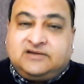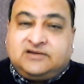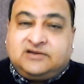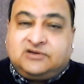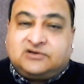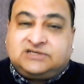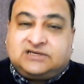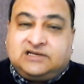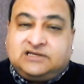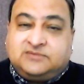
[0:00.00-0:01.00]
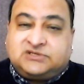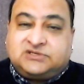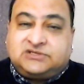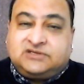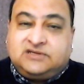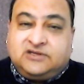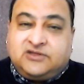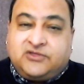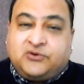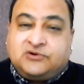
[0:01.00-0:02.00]
Dr. Kaleem's
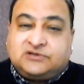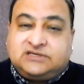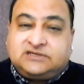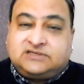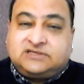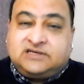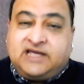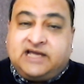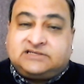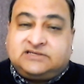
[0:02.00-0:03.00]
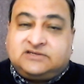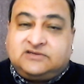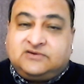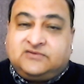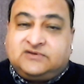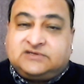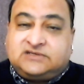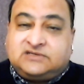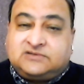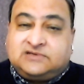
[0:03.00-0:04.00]
thought at Exeter
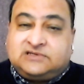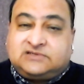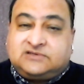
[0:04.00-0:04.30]
University as well.